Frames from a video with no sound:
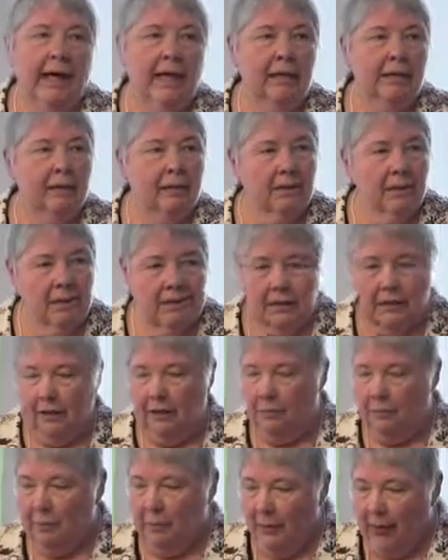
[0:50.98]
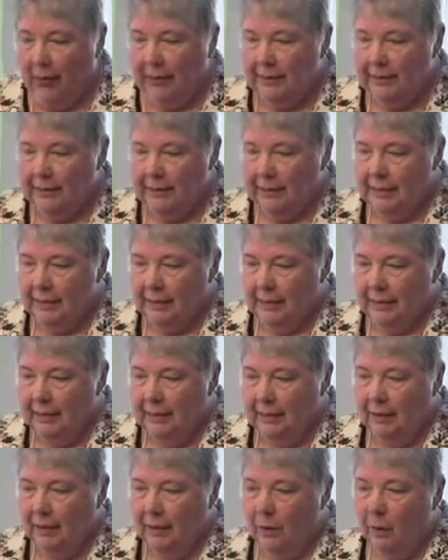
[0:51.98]
and the logic of practice?
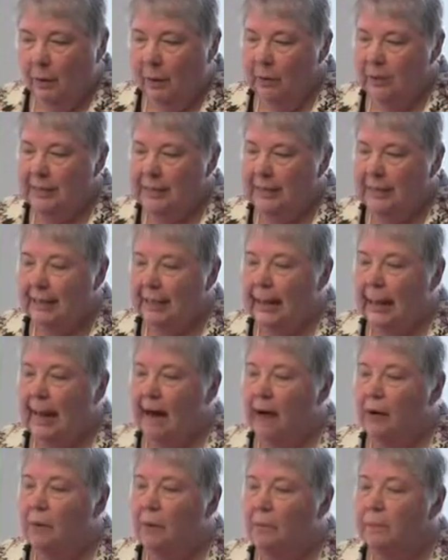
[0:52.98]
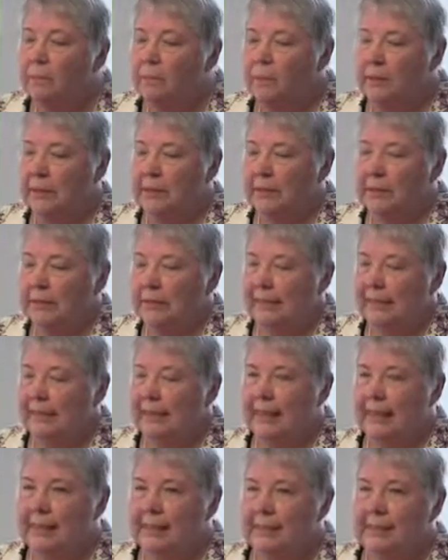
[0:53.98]
We would see how important it
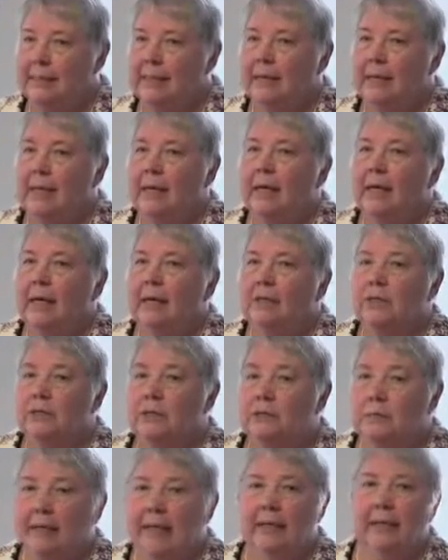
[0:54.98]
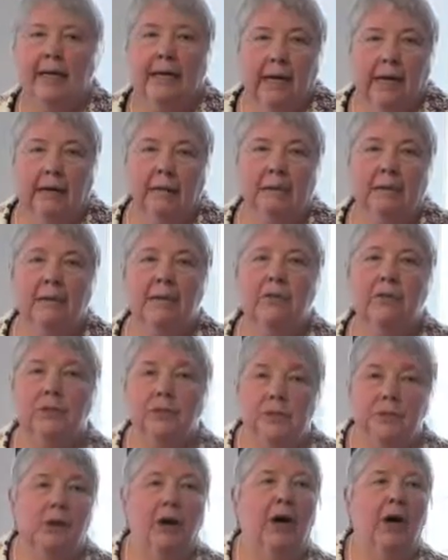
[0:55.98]
is to make time
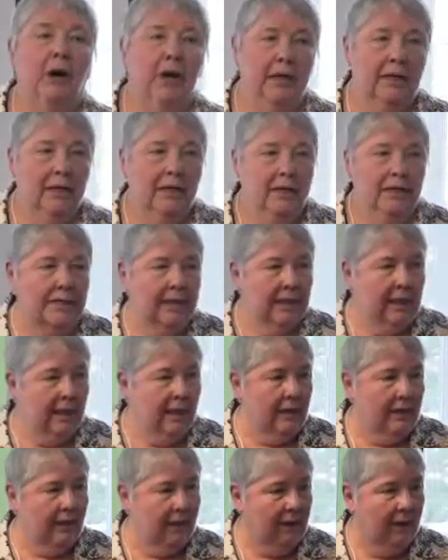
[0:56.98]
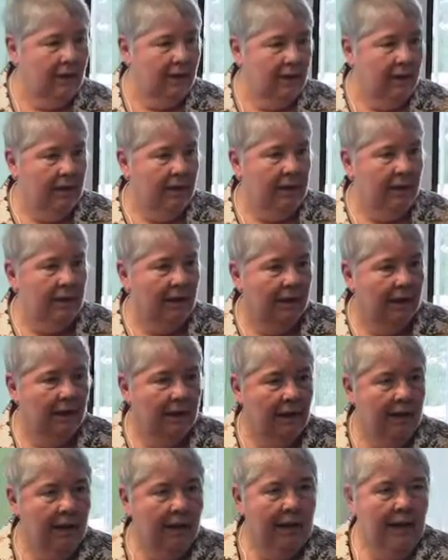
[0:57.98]
to talk together.
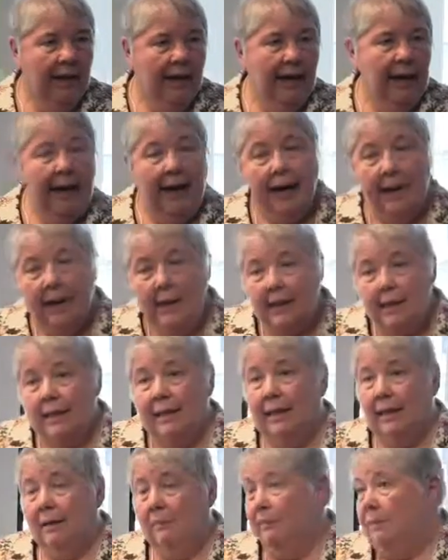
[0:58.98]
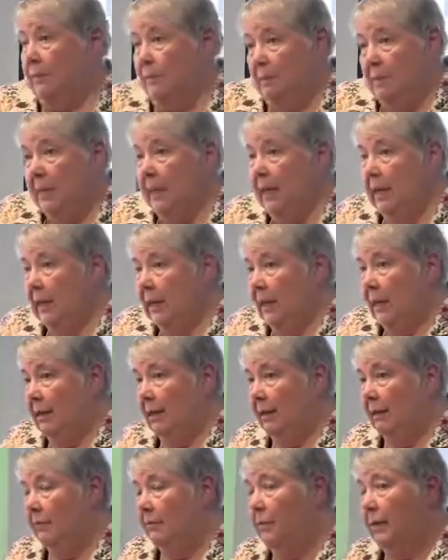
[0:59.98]
I think, for me, and I
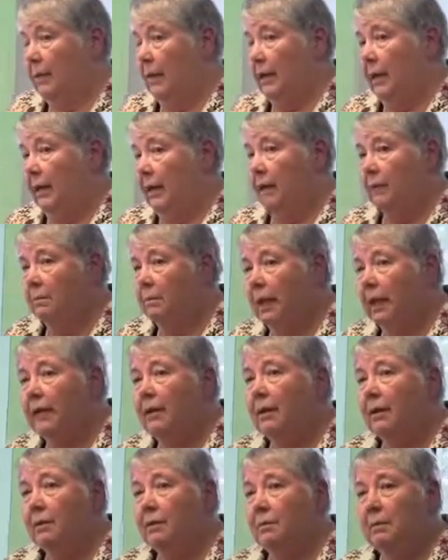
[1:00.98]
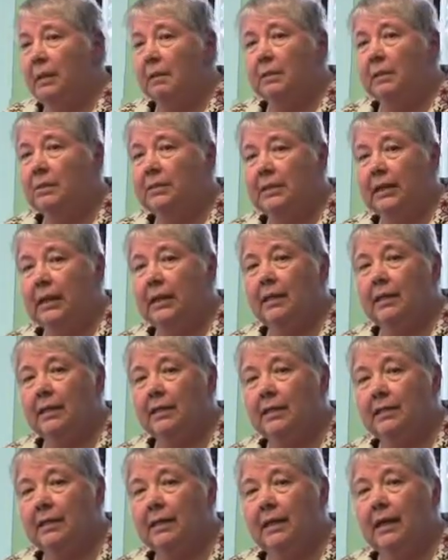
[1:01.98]
think I hear many other people say
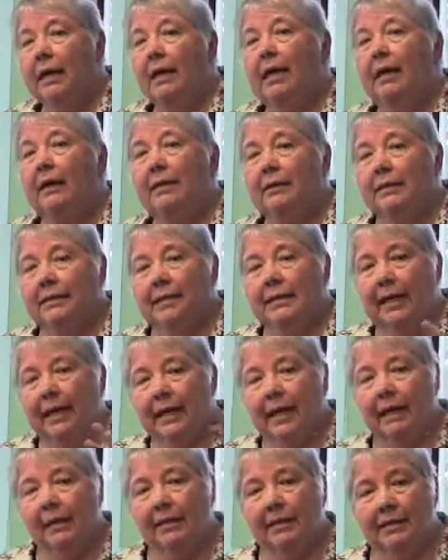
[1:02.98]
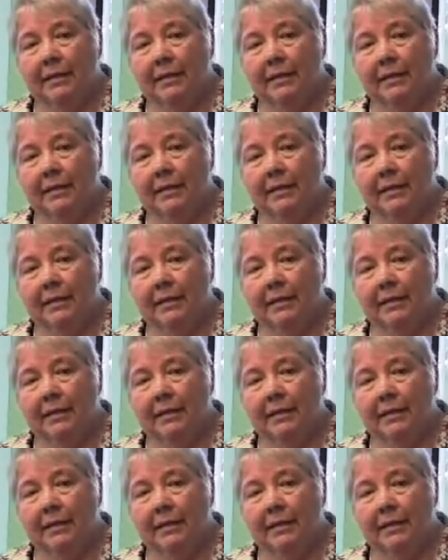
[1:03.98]
this, that taking